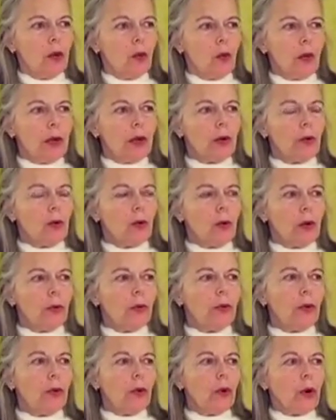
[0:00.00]
When
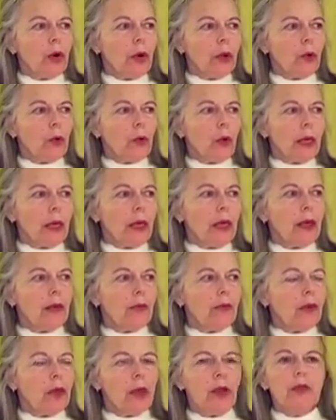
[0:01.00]
we're born, we
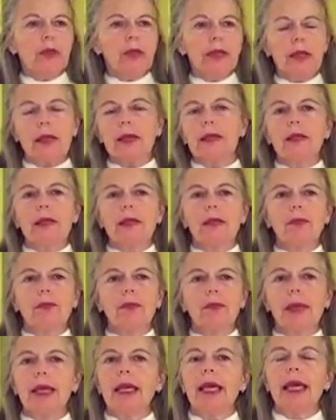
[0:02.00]
have no sense
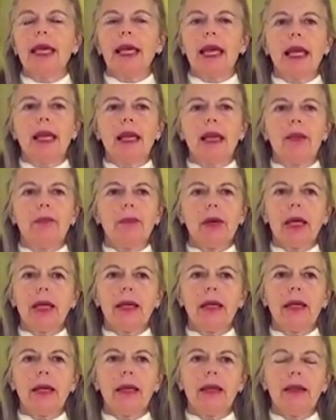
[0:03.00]
of being
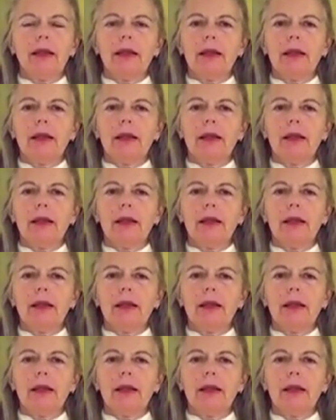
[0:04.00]
anybody.